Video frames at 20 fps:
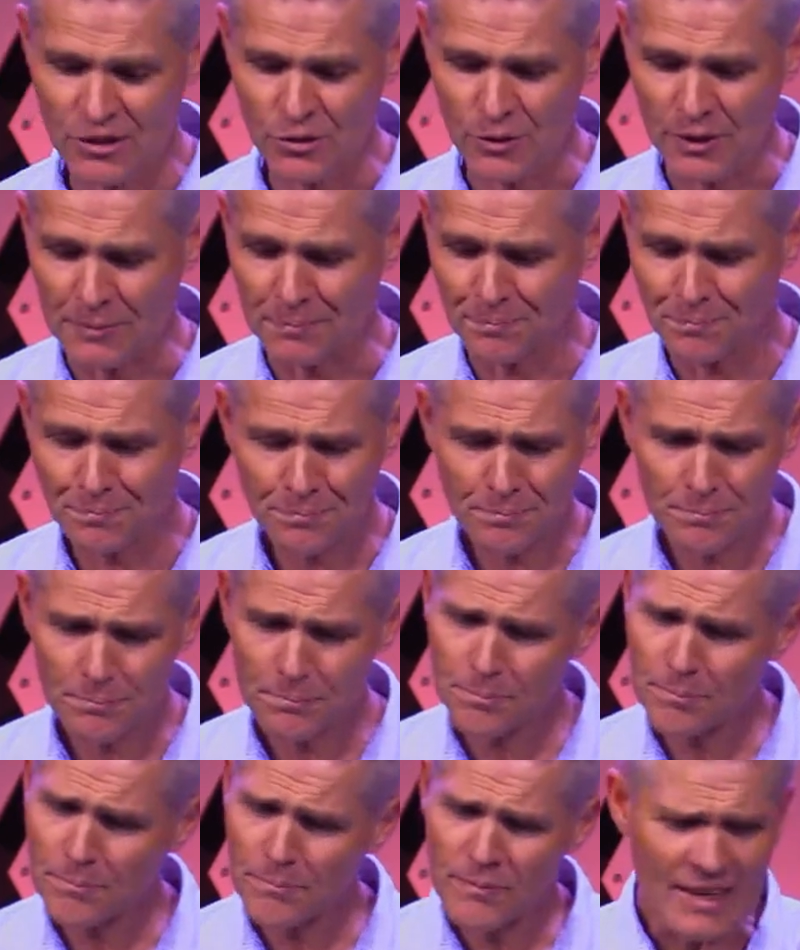history.
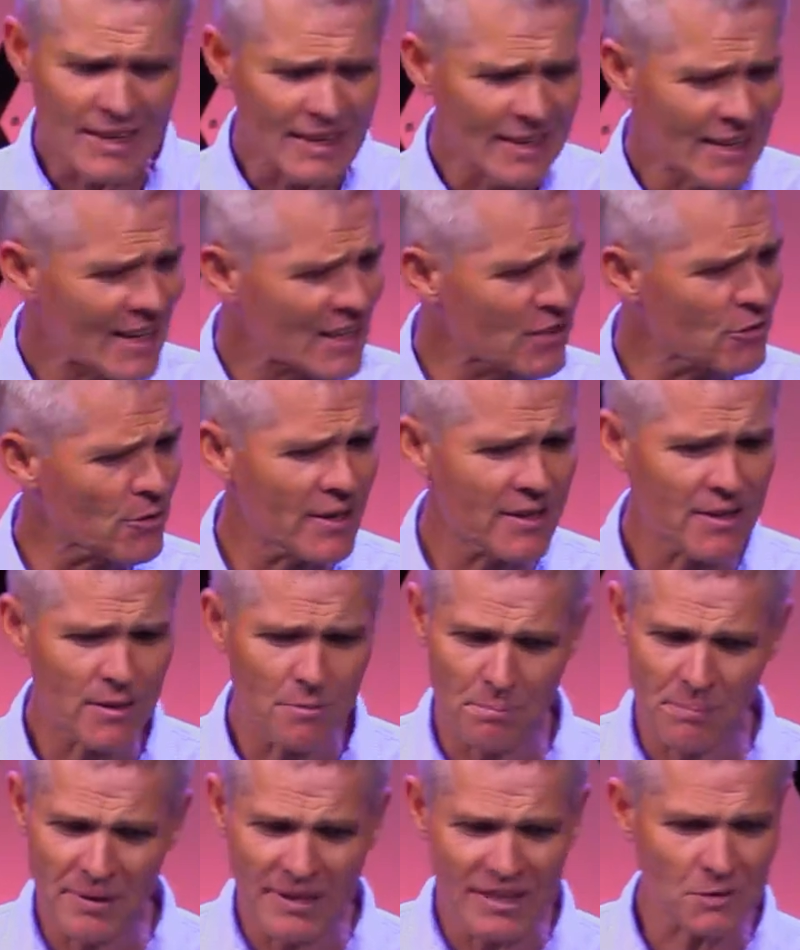And literally
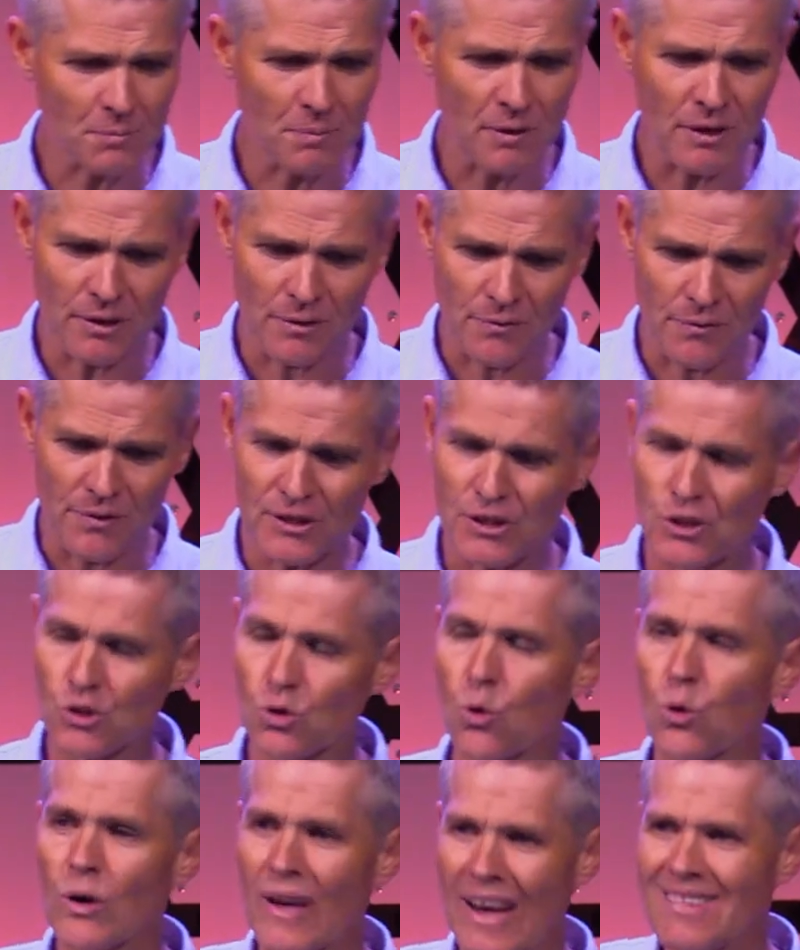the biggest part of this
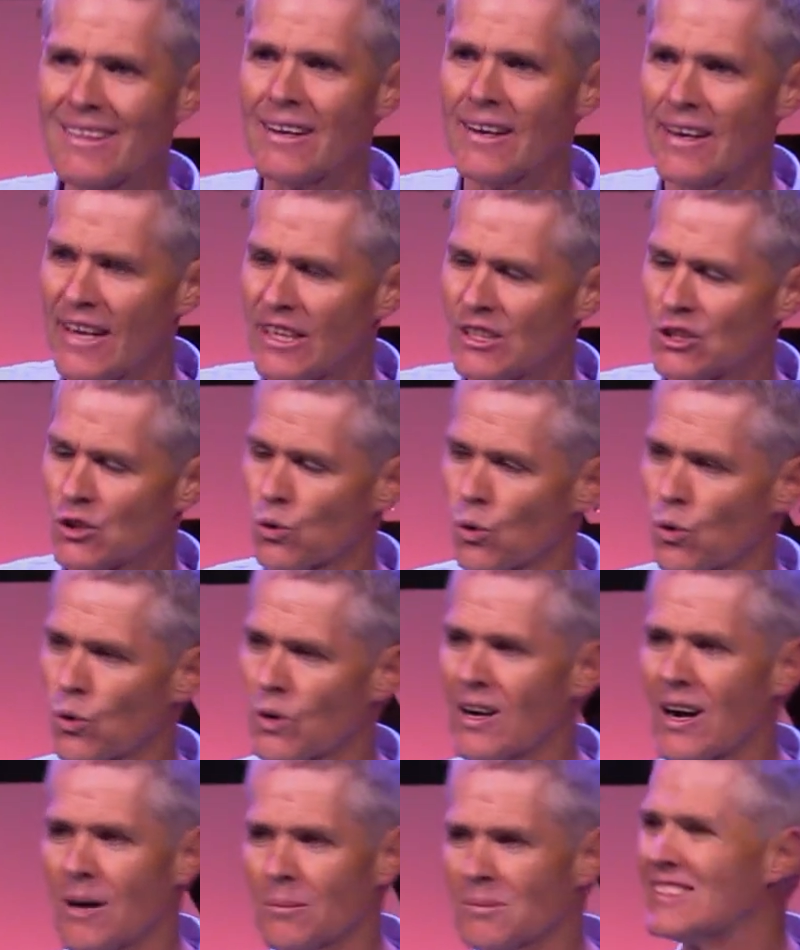talk and the next
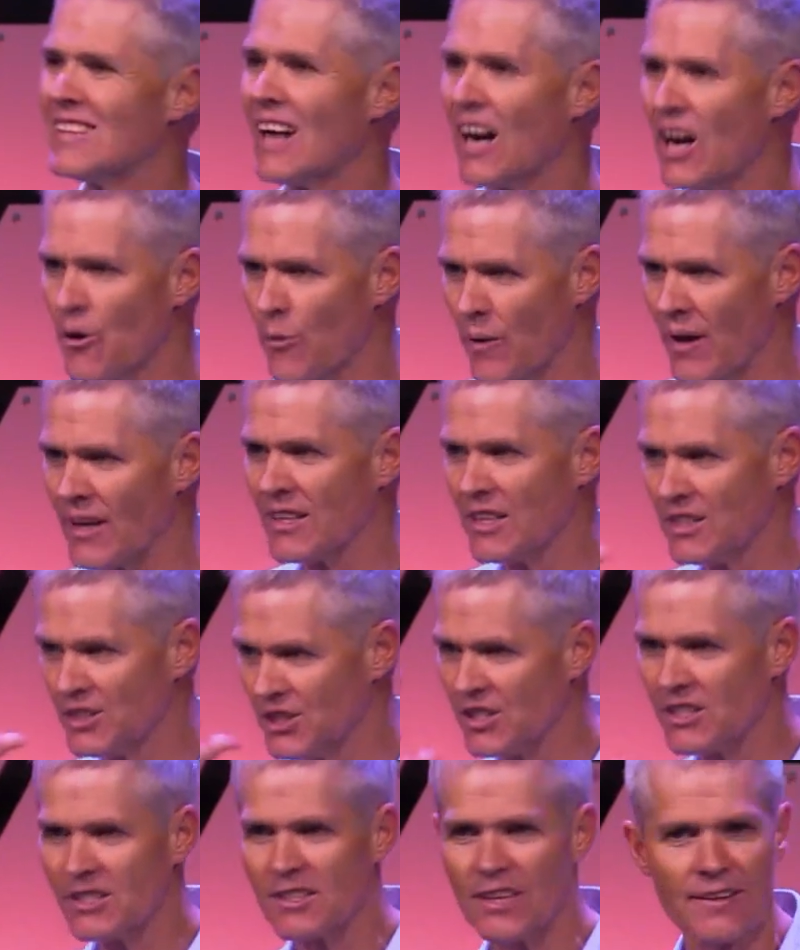talk comes directly
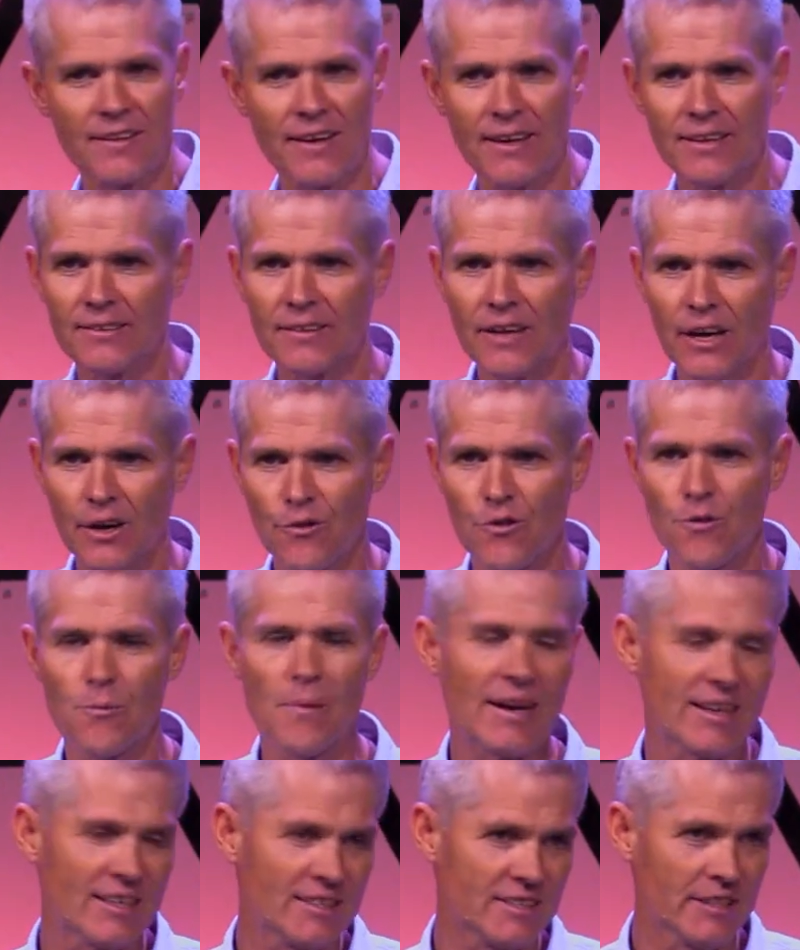just like that out of the
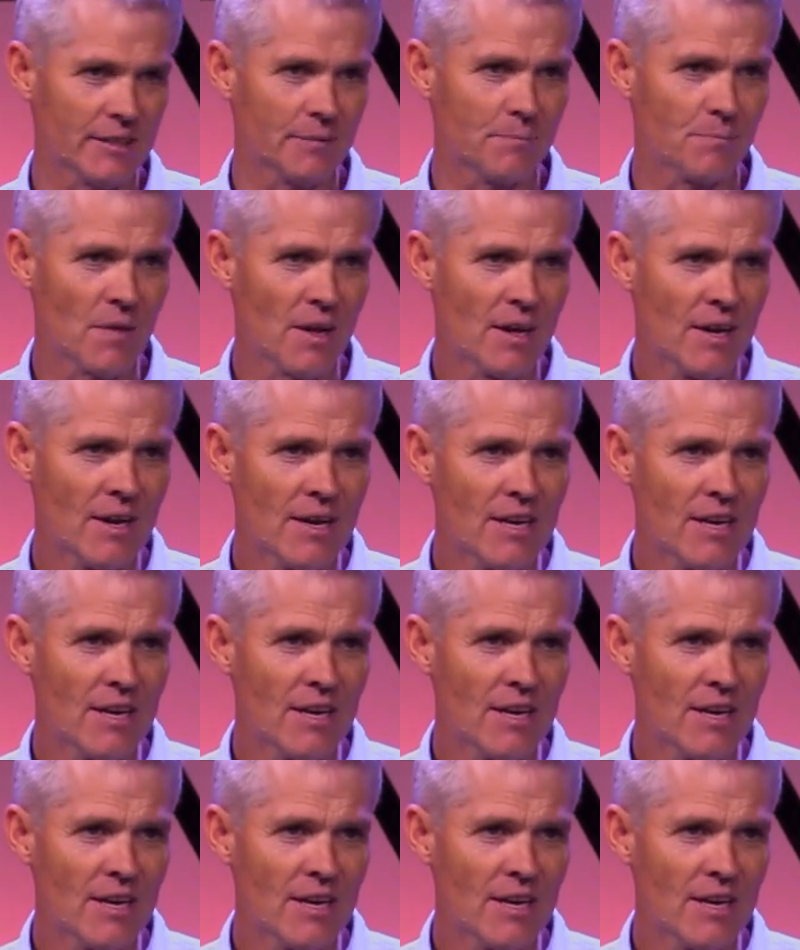magazine.